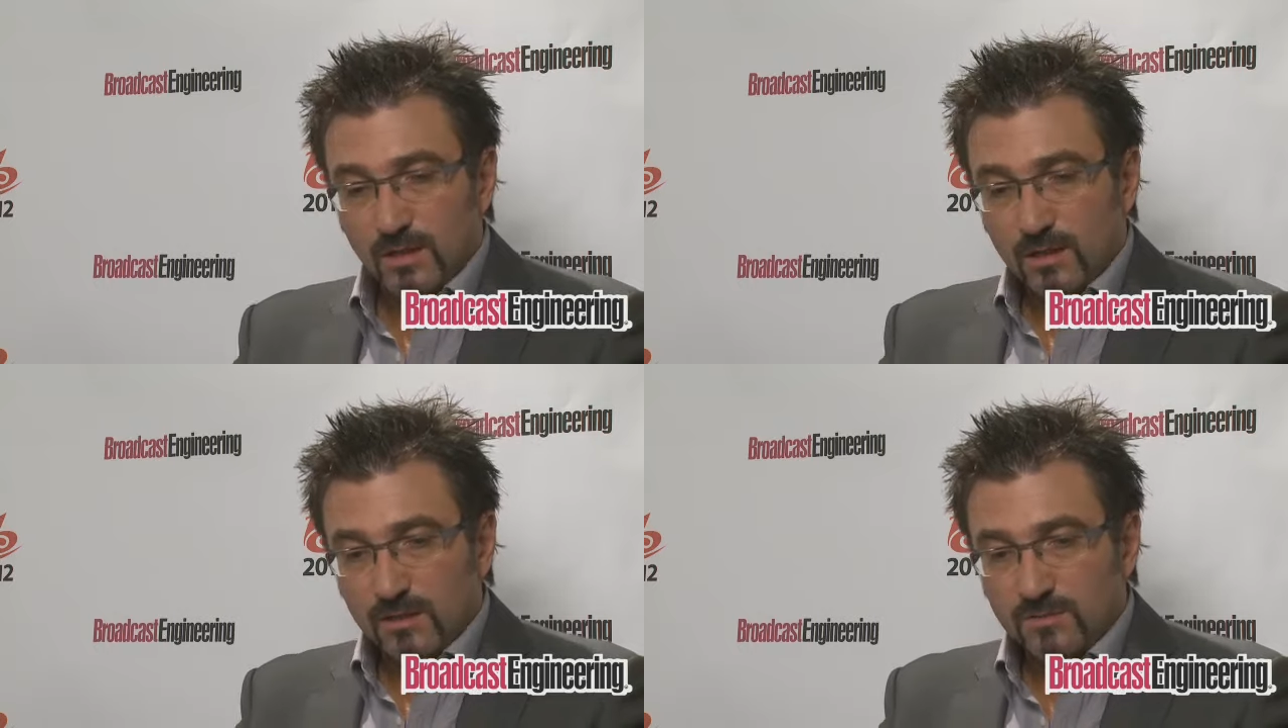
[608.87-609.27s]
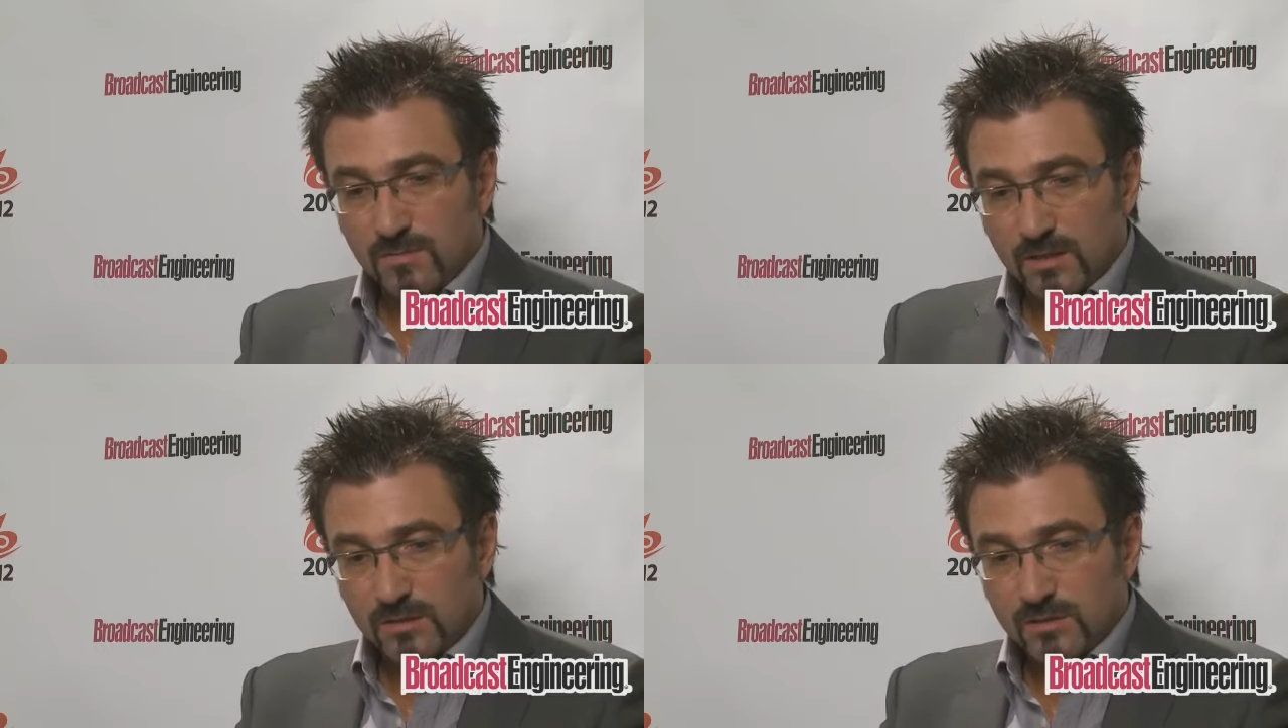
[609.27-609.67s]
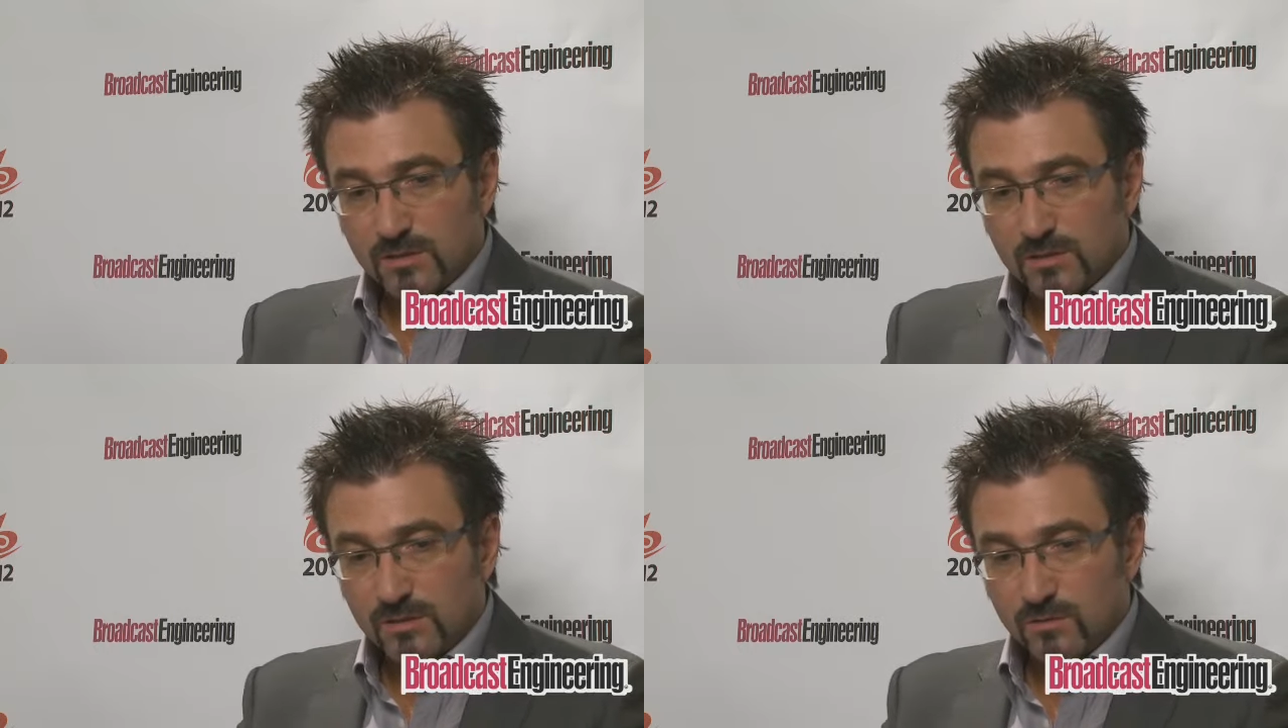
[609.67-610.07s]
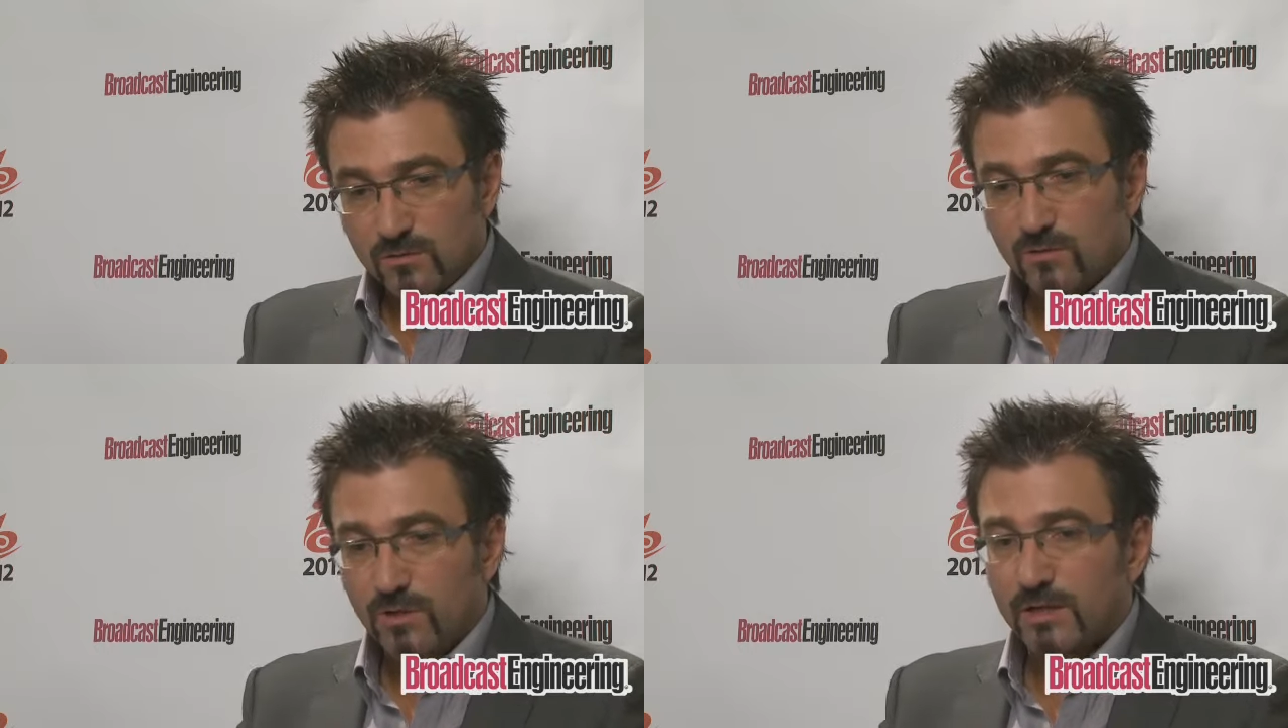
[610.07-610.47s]
He's managed to
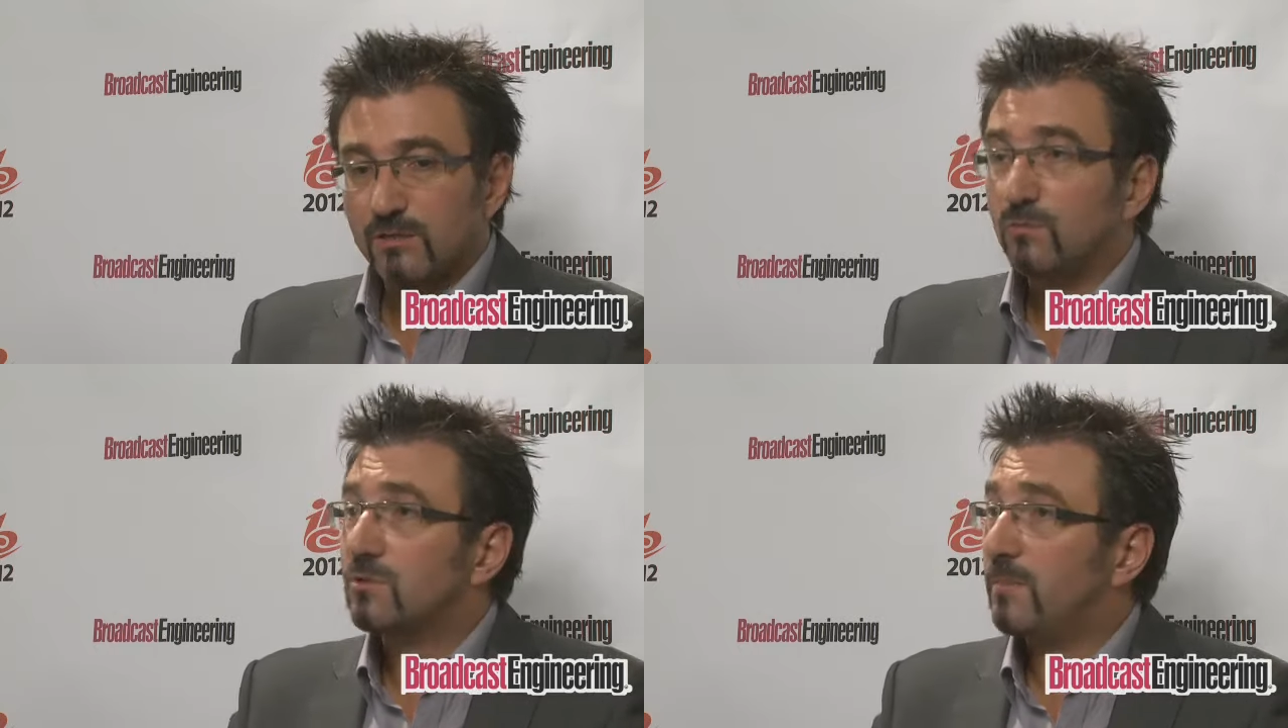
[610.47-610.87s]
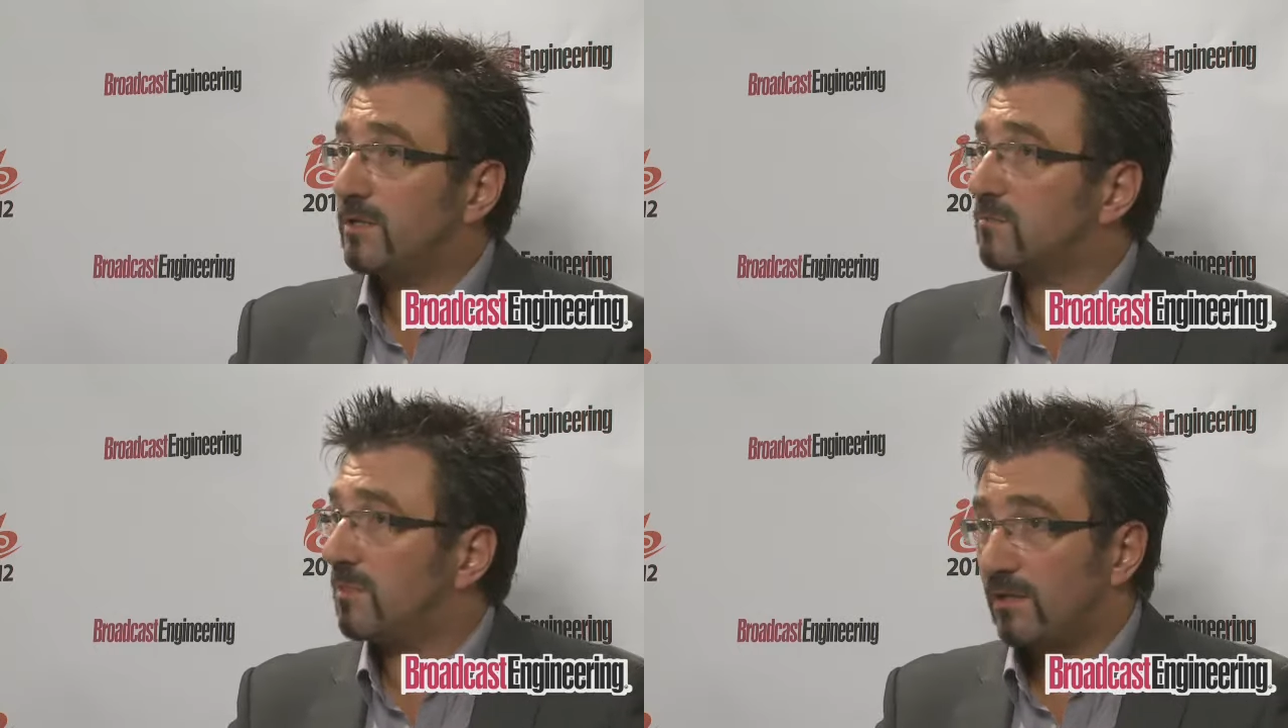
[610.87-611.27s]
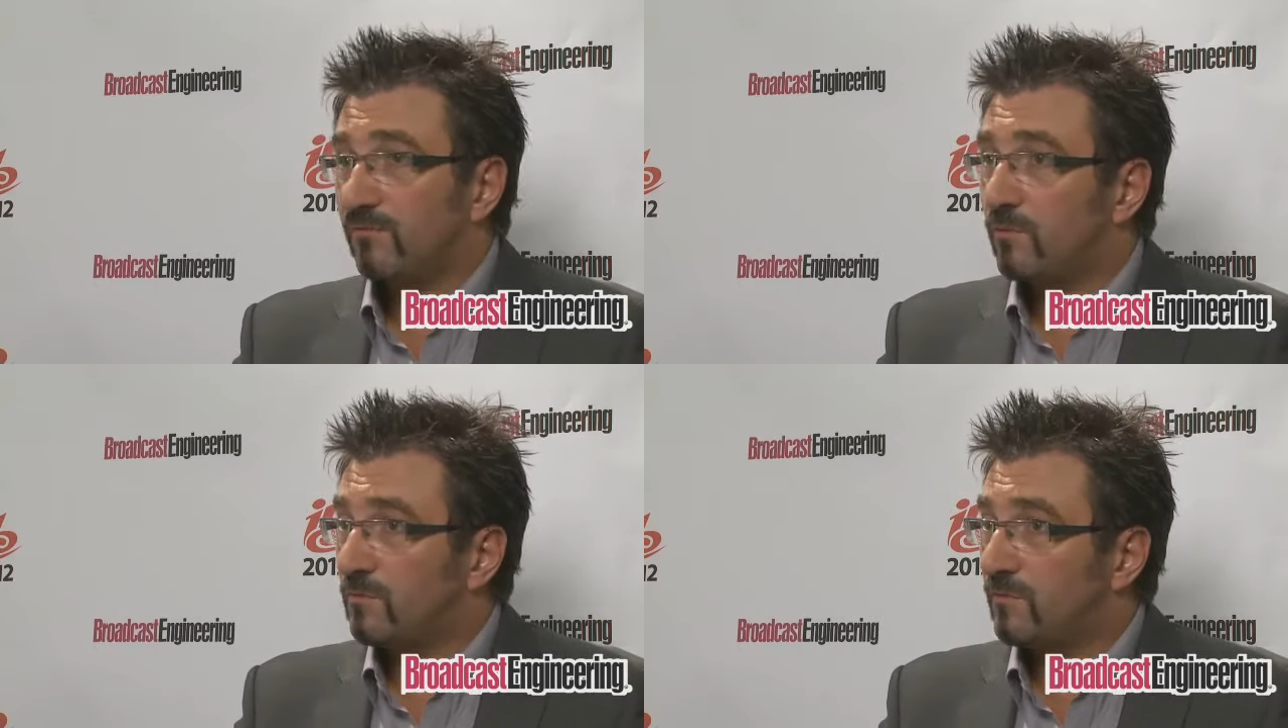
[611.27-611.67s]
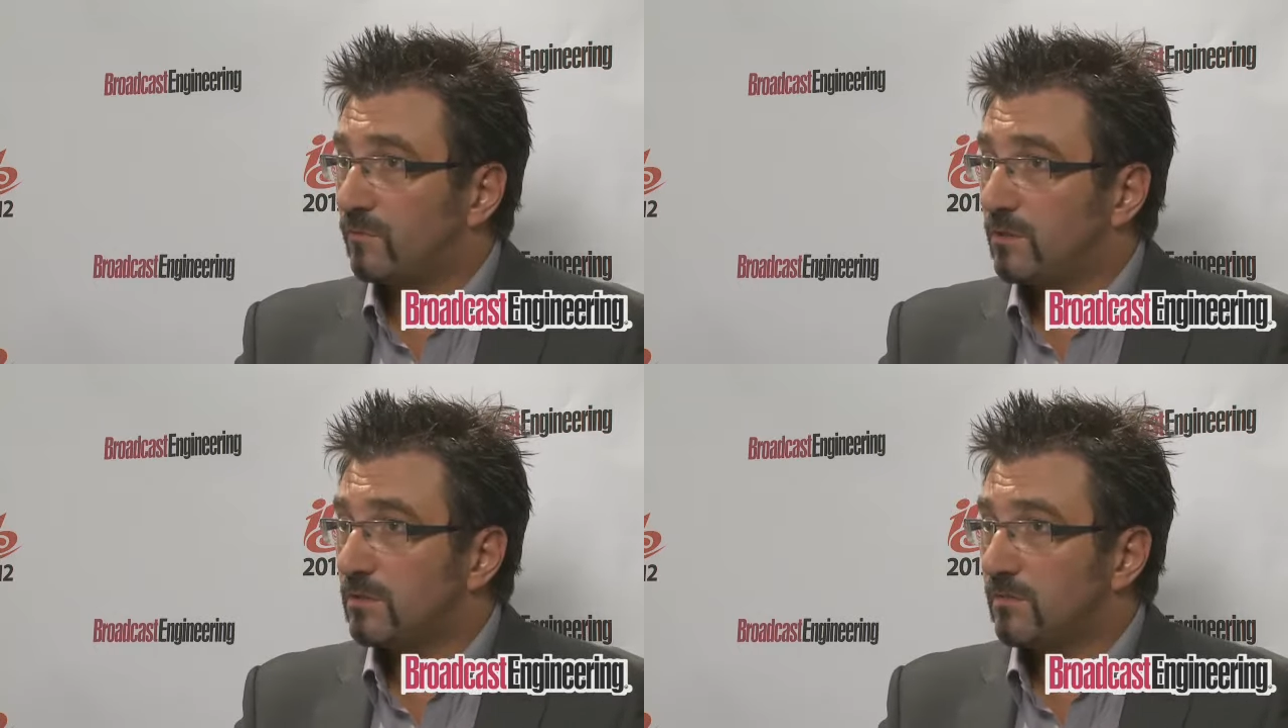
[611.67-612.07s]
create an automation platform
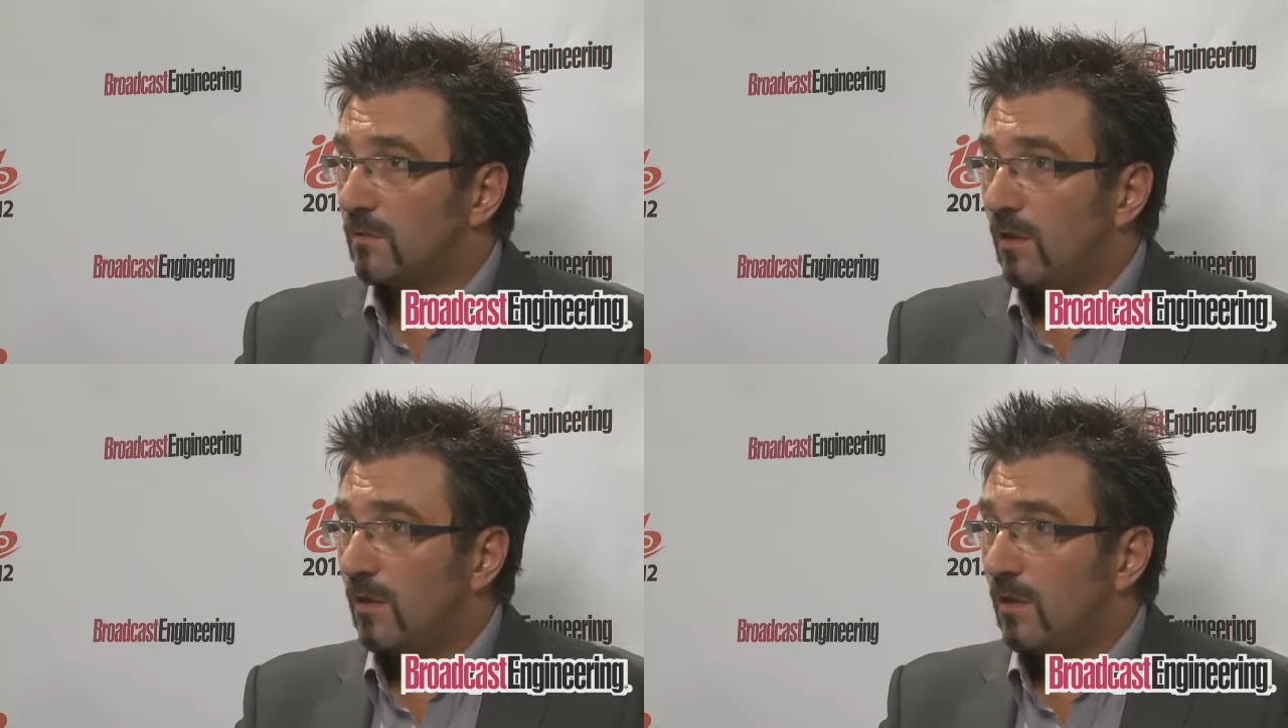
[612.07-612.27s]
for us.